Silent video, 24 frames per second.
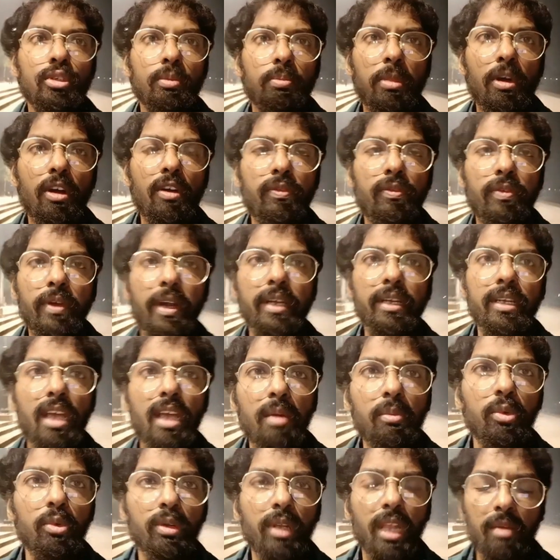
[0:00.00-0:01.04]
So perfect
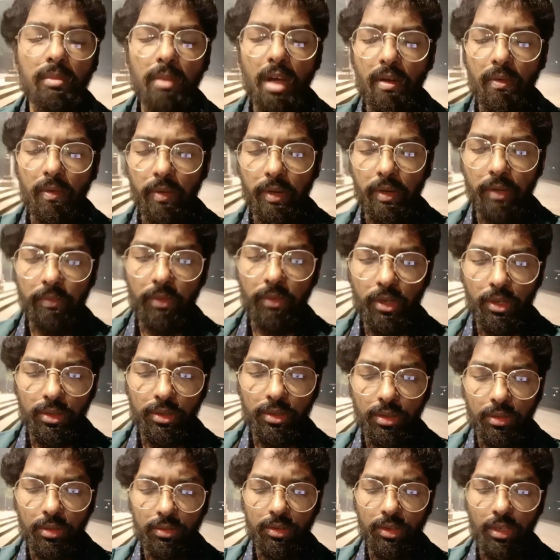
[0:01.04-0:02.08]
time to claim our
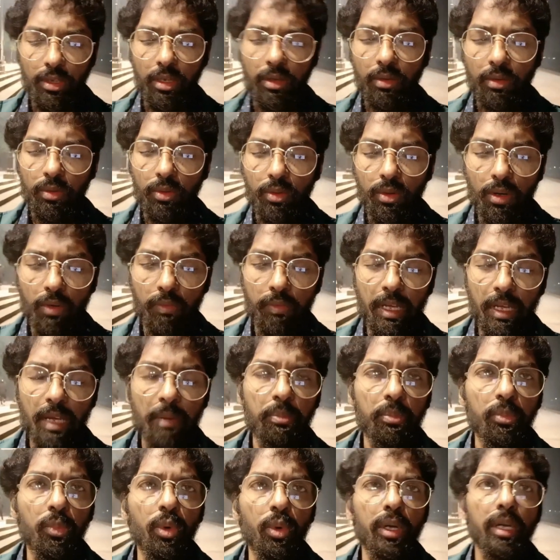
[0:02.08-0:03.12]
rewards. So there you go, we
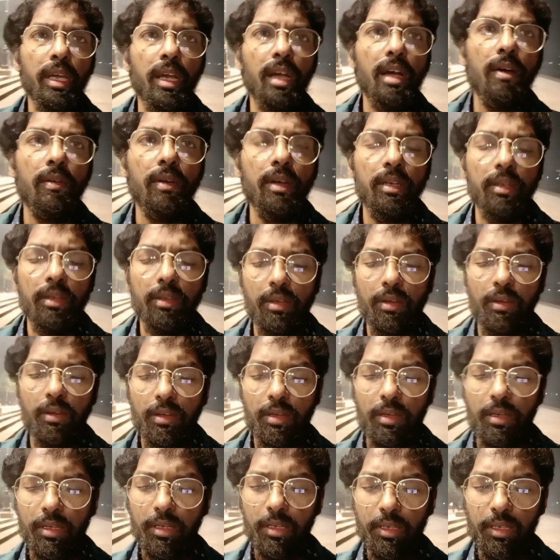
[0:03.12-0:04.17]
have put our
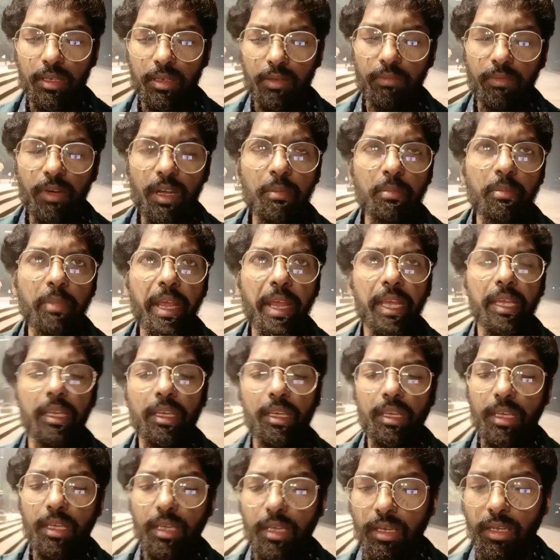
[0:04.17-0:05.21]
one
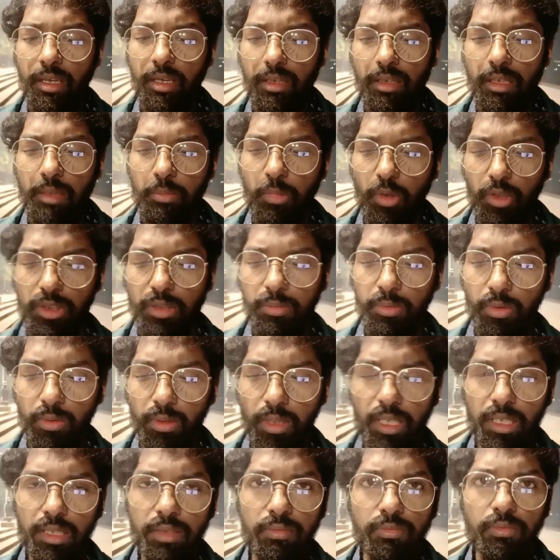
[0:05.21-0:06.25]
main key in the Pokeshop
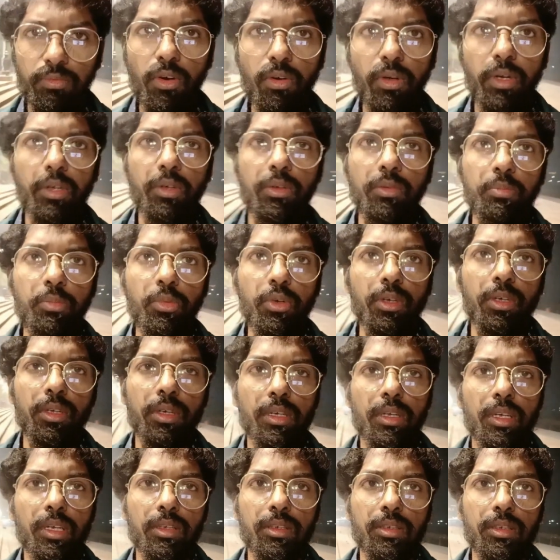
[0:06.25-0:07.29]
showcase, forgot to
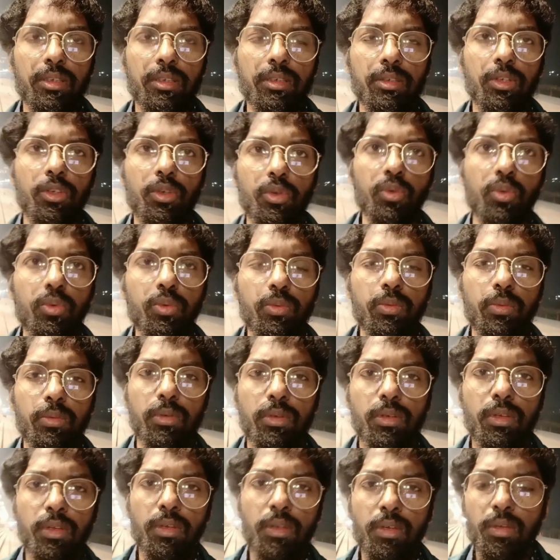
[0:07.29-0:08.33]
put another
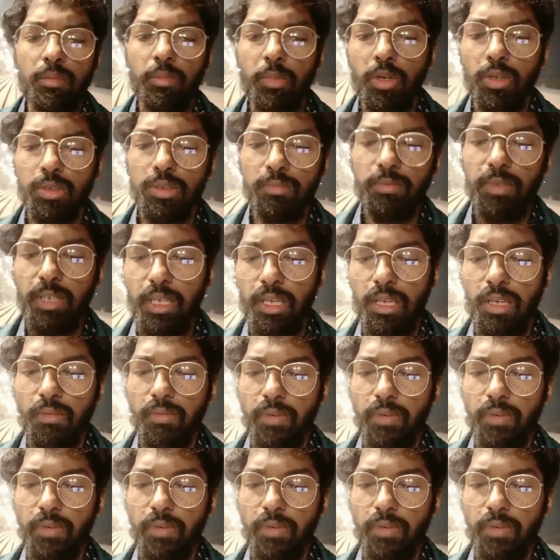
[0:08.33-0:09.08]
2 because of the